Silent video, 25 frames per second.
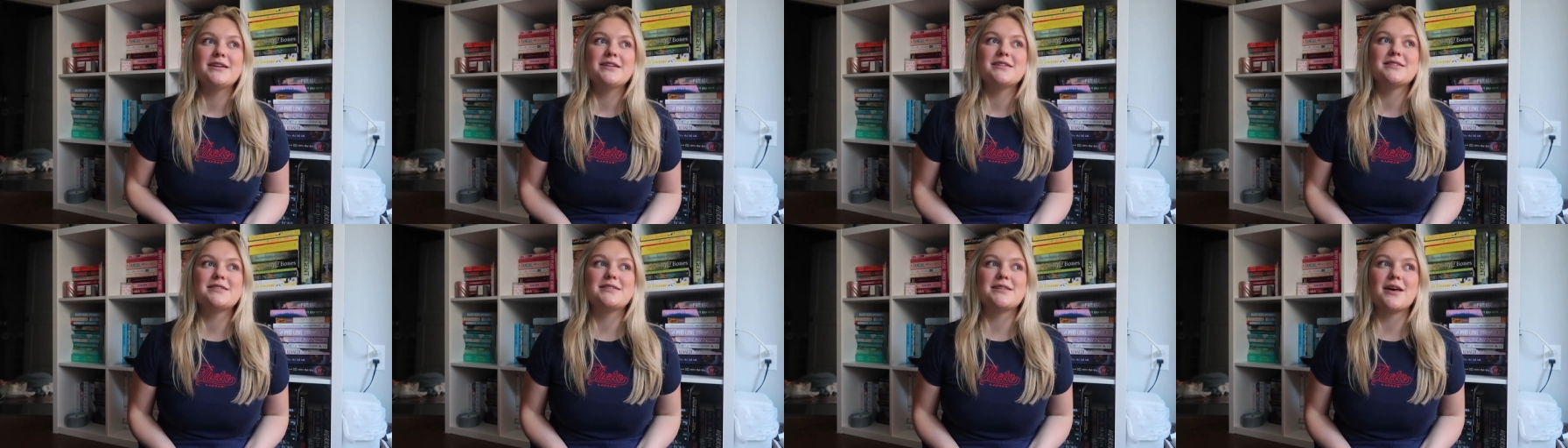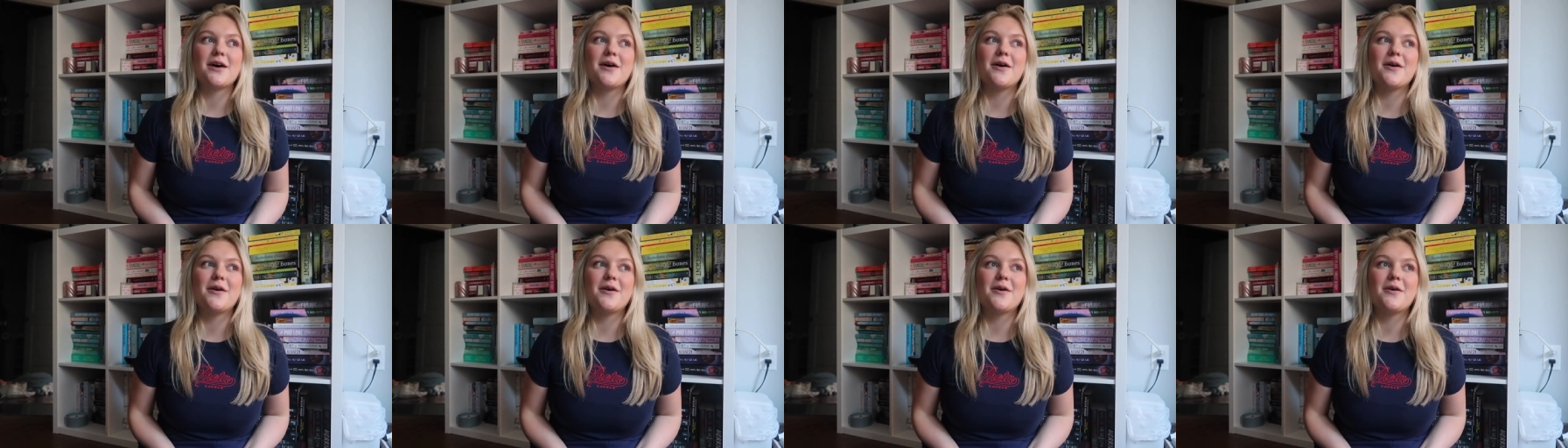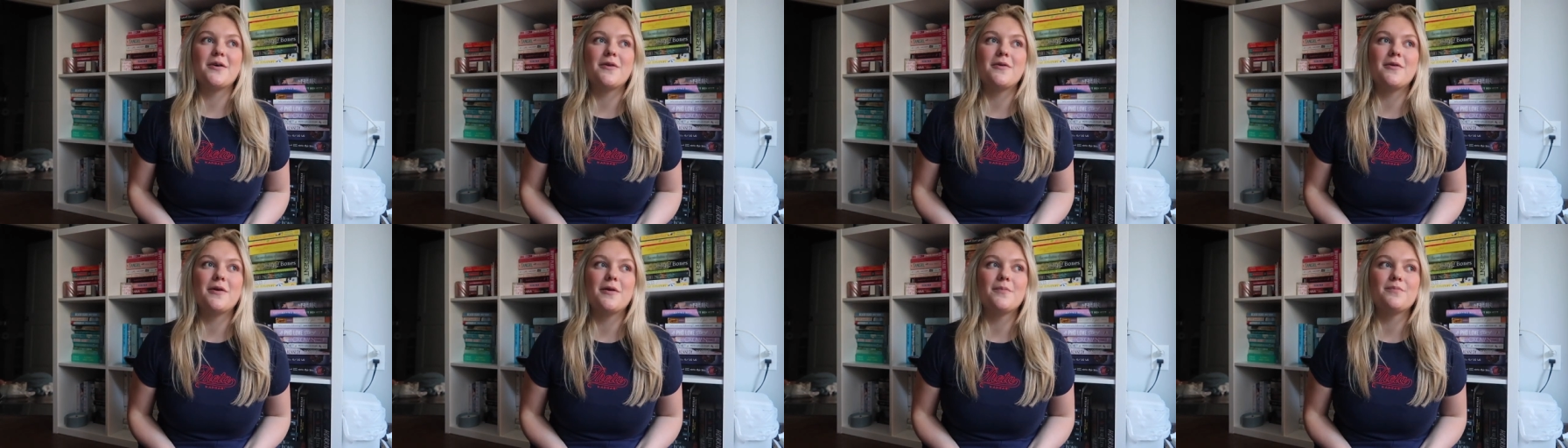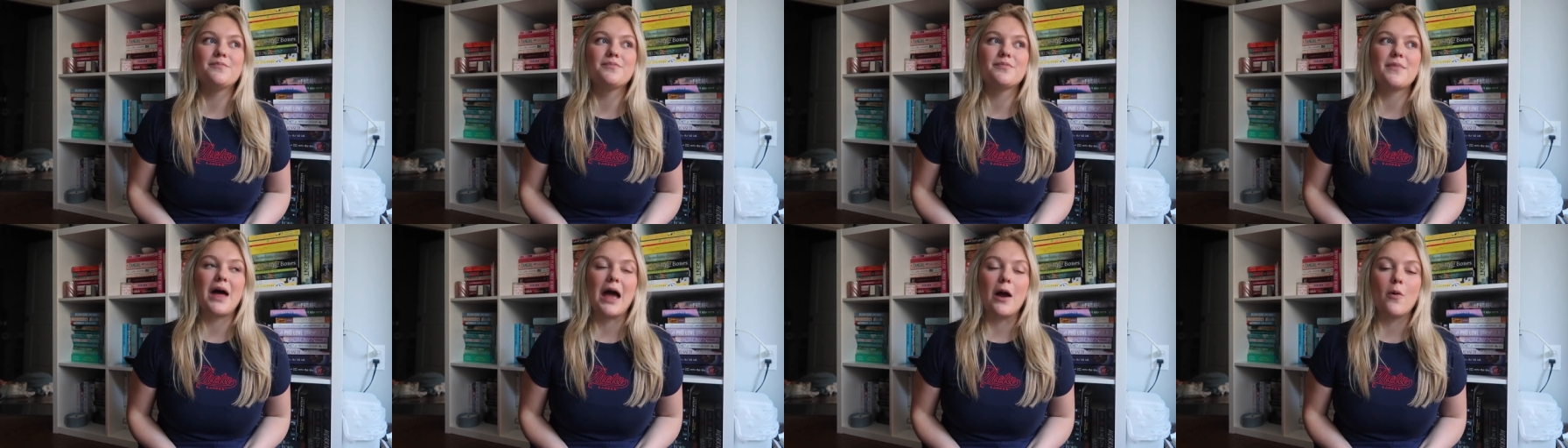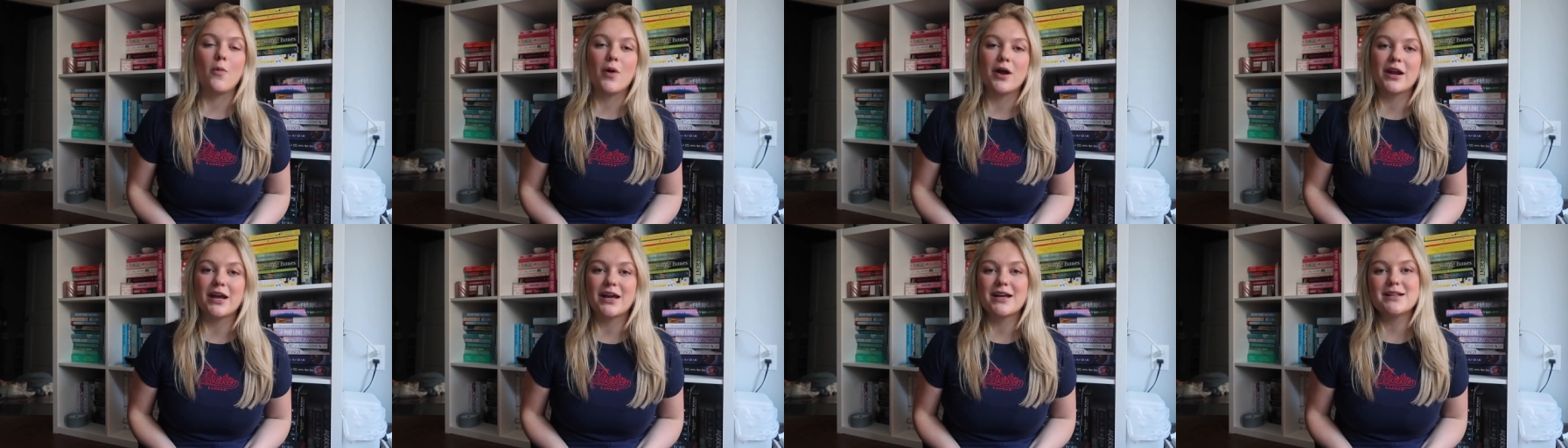So I
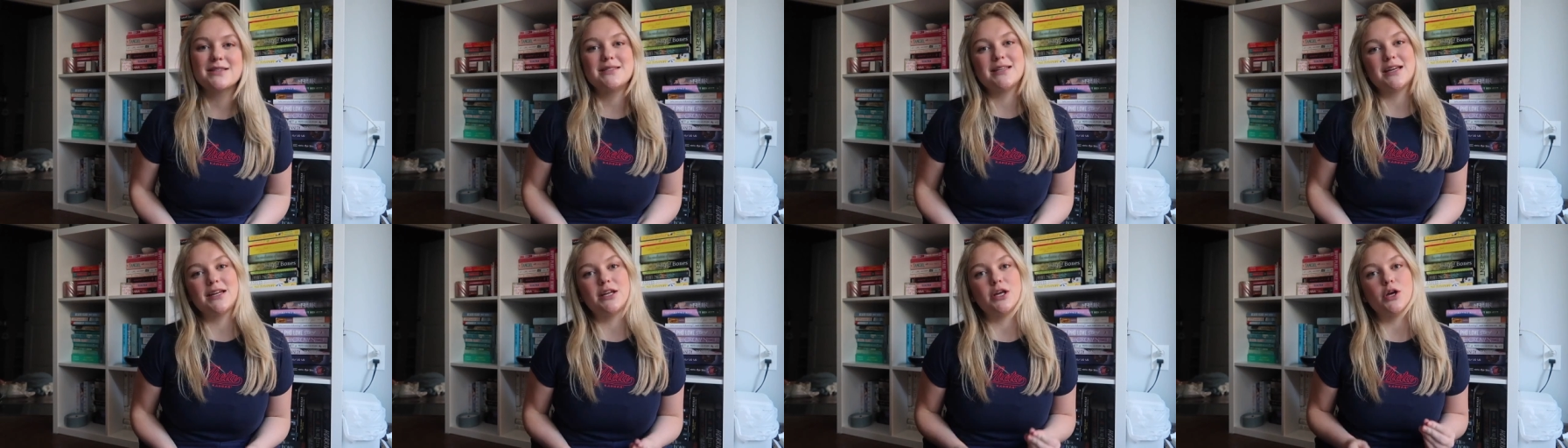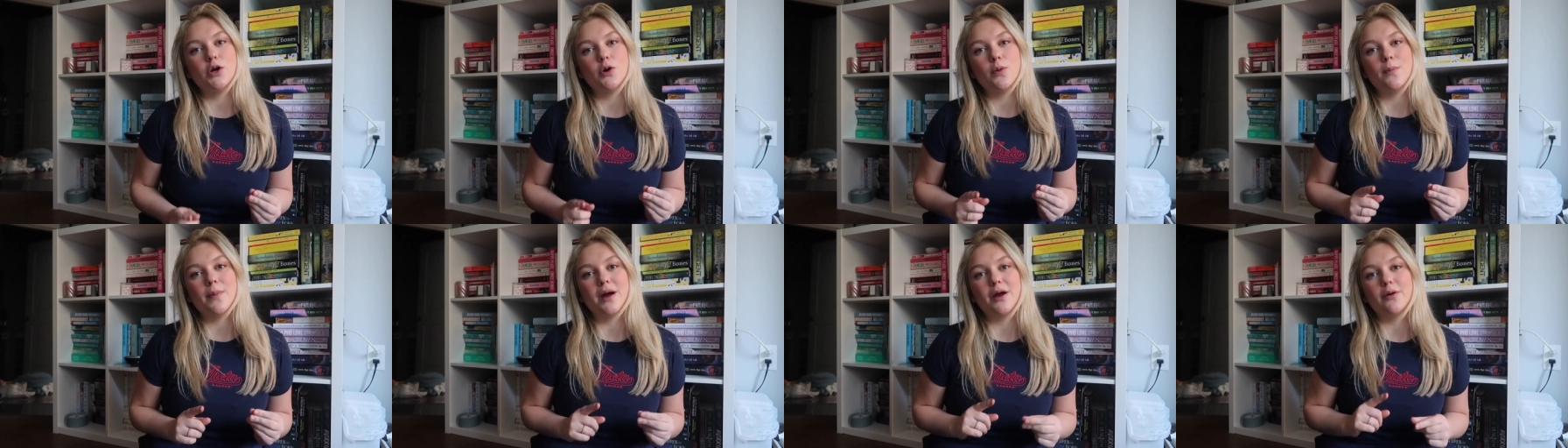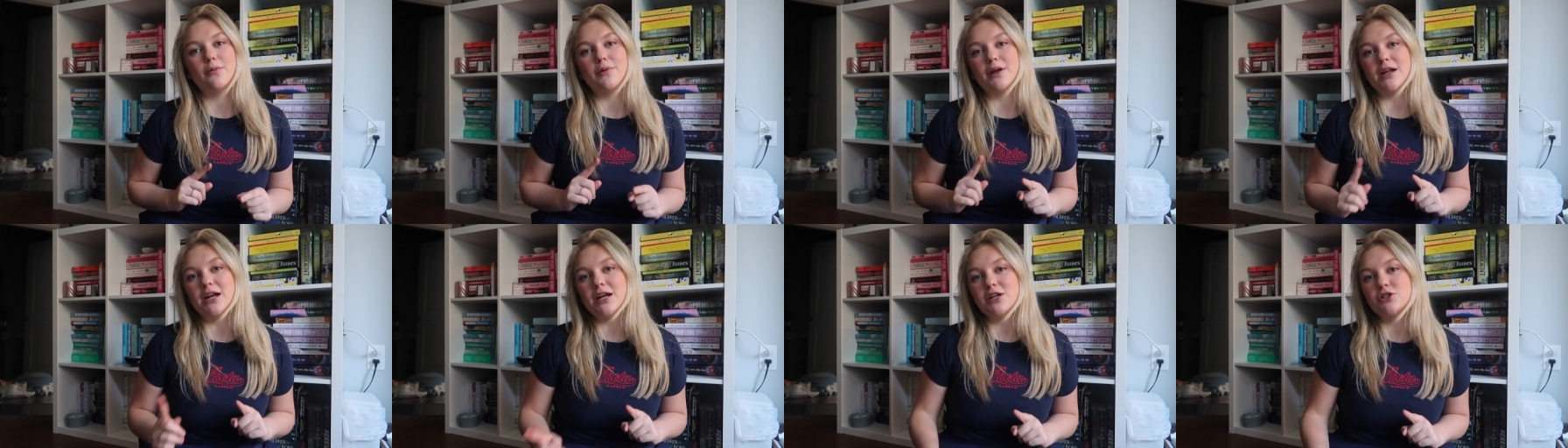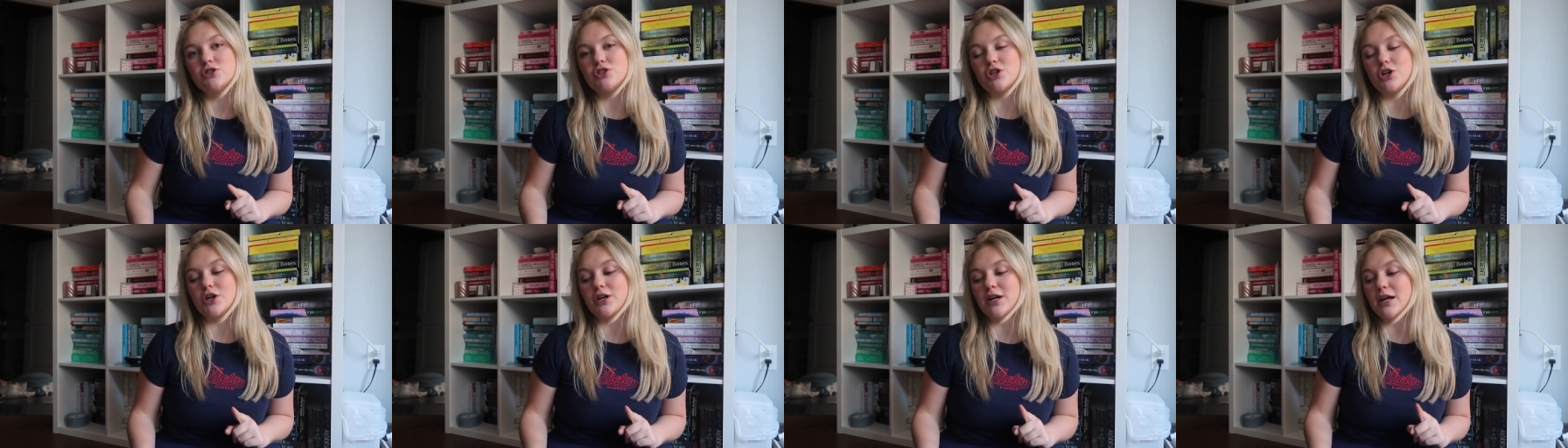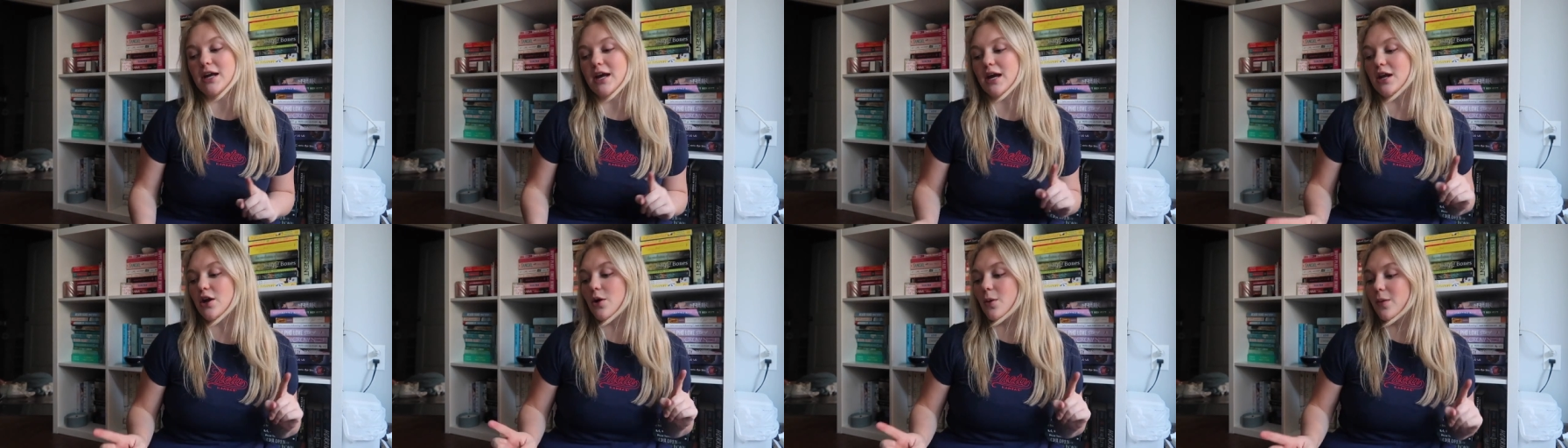wanna continue my reading
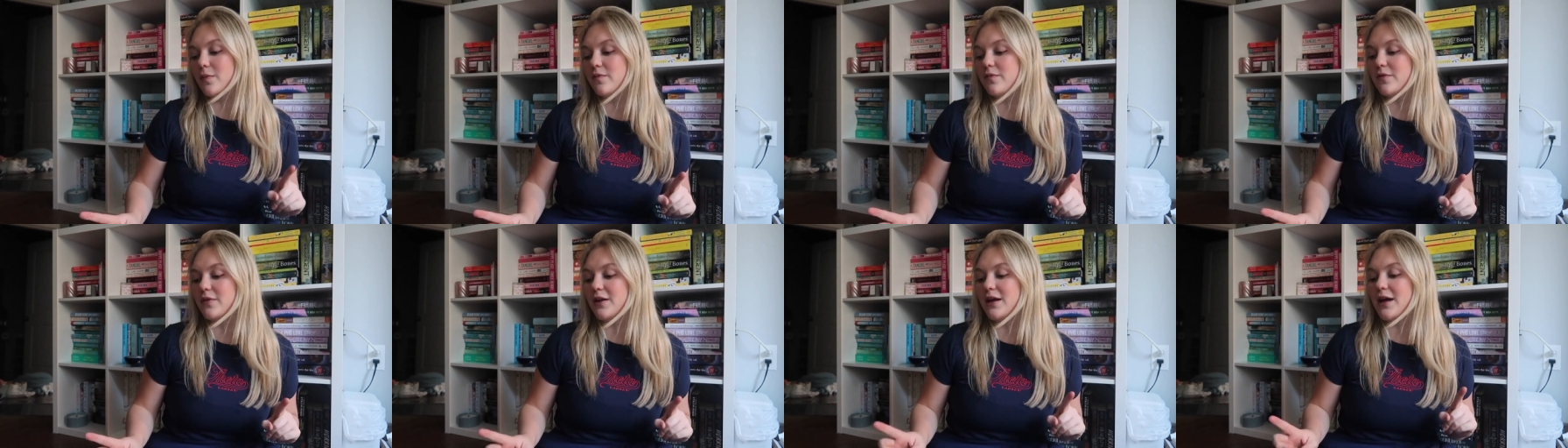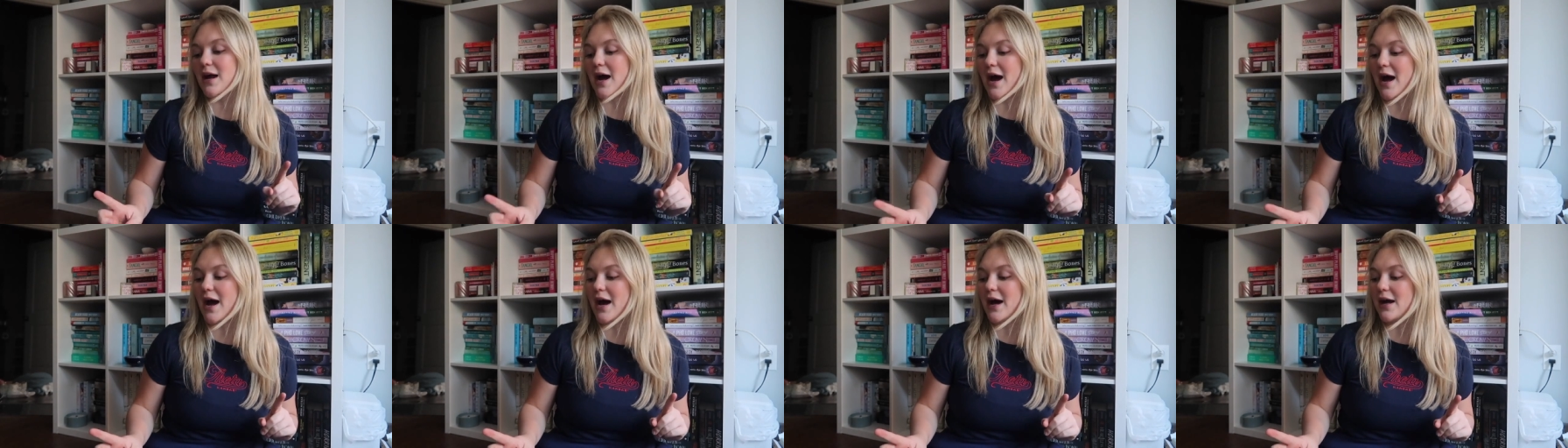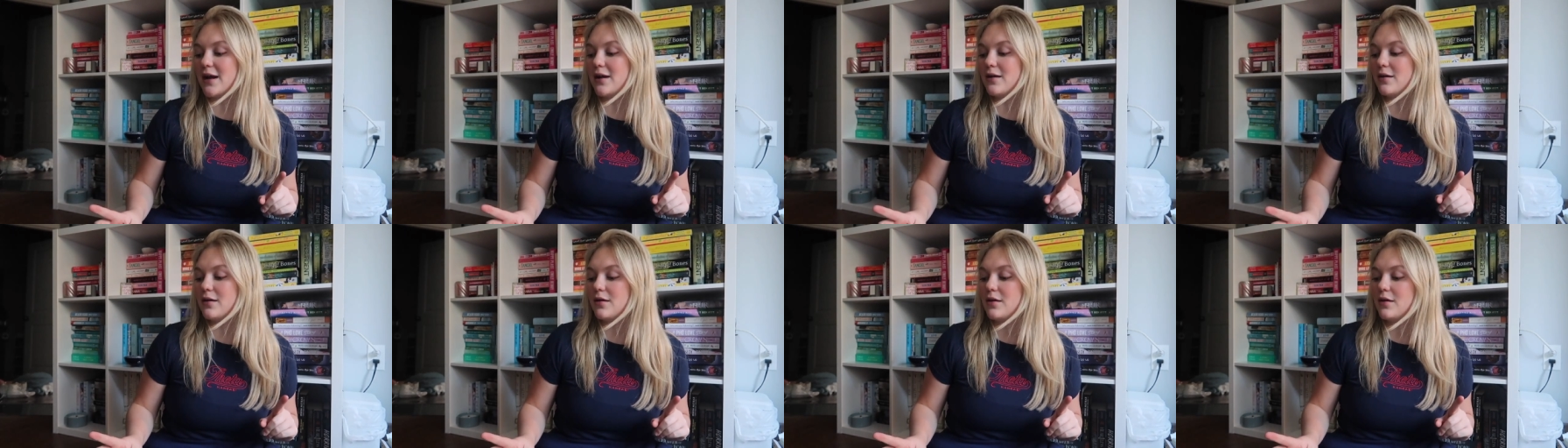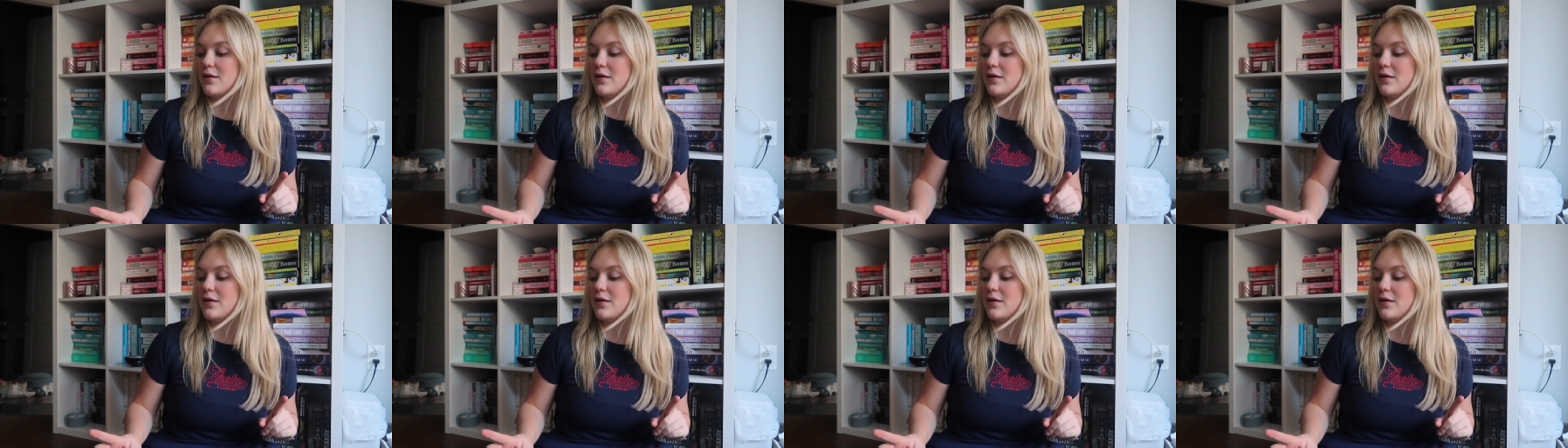journey and hopefully add